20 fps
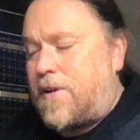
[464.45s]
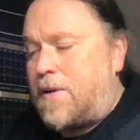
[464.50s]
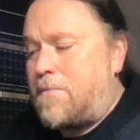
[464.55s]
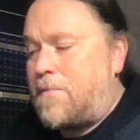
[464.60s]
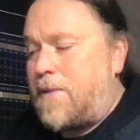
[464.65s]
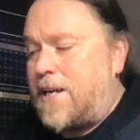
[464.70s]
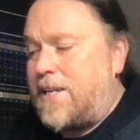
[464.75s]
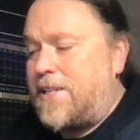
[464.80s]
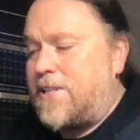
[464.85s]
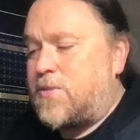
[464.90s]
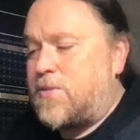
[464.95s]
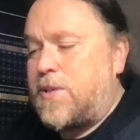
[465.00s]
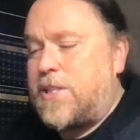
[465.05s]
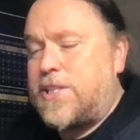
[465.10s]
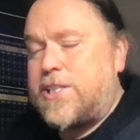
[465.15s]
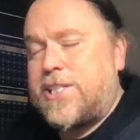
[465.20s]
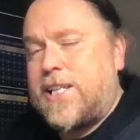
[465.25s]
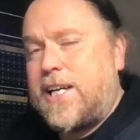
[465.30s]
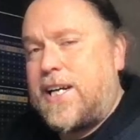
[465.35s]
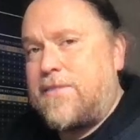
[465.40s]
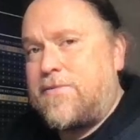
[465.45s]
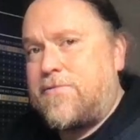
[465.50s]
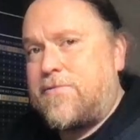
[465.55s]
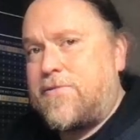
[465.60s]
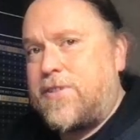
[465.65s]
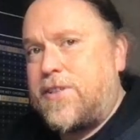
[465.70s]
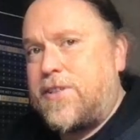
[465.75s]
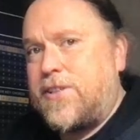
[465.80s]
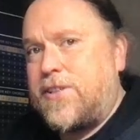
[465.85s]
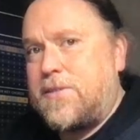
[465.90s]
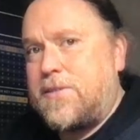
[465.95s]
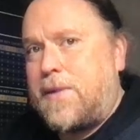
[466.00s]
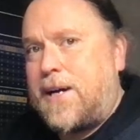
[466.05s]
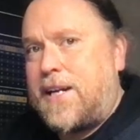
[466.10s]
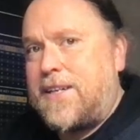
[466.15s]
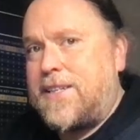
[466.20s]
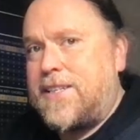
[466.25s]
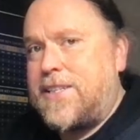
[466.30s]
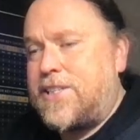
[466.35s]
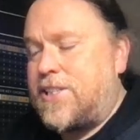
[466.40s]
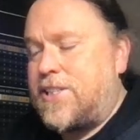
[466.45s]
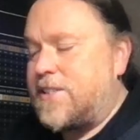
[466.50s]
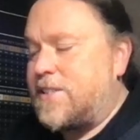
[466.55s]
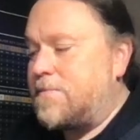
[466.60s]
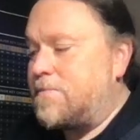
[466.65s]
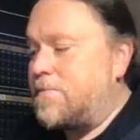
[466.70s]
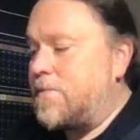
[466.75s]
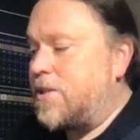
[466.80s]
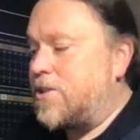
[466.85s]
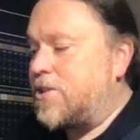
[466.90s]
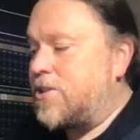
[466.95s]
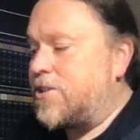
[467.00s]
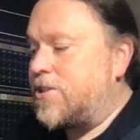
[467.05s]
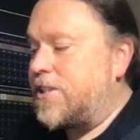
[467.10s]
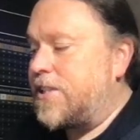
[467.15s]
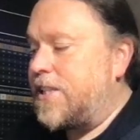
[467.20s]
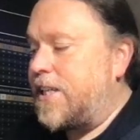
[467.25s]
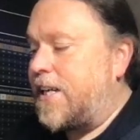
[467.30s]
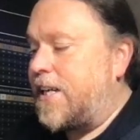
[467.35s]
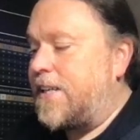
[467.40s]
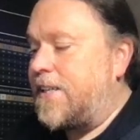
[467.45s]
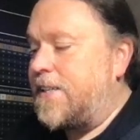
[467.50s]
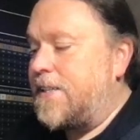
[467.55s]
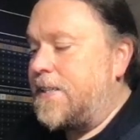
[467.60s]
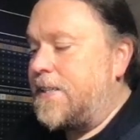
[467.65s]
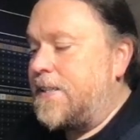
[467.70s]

I might switch that for another bandages, I'm not sure yet,